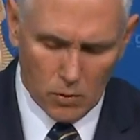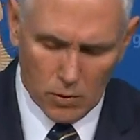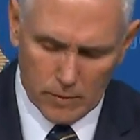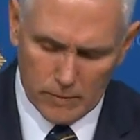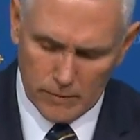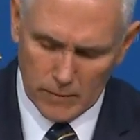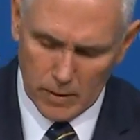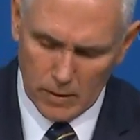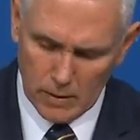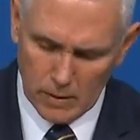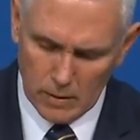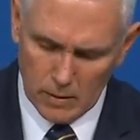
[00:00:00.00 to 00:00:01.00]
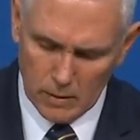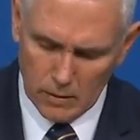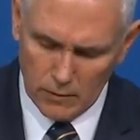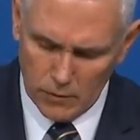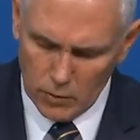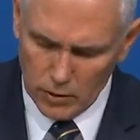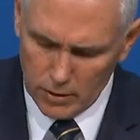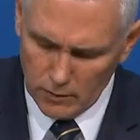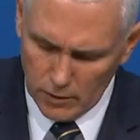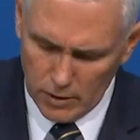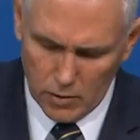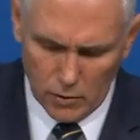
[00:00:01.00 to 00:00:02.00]
border and fueling the
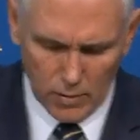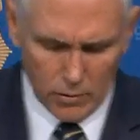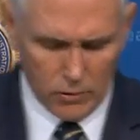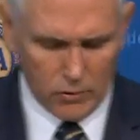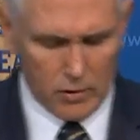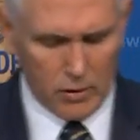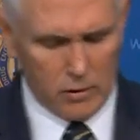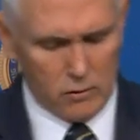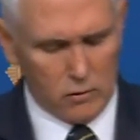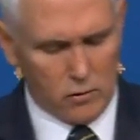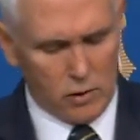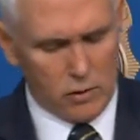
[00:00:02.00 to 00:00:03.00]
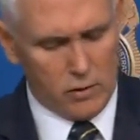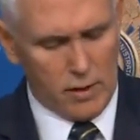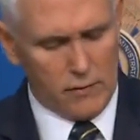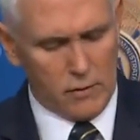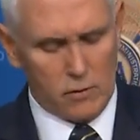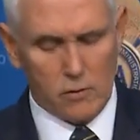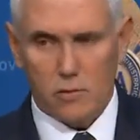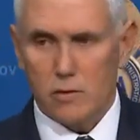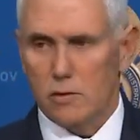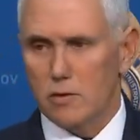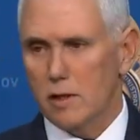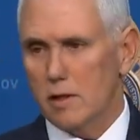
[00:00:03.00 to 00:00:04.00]
very criminal syndicates and drug traffickers that
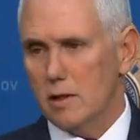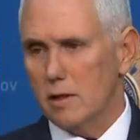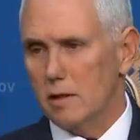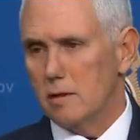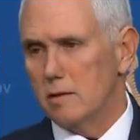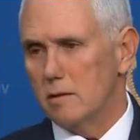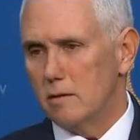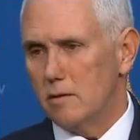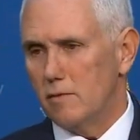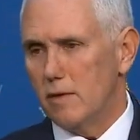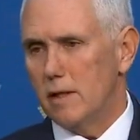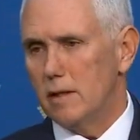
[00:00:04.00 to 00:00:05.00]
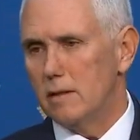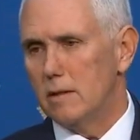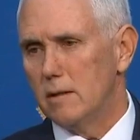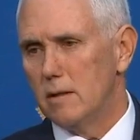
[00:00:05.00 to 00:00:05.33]
you're dedicated to fighting.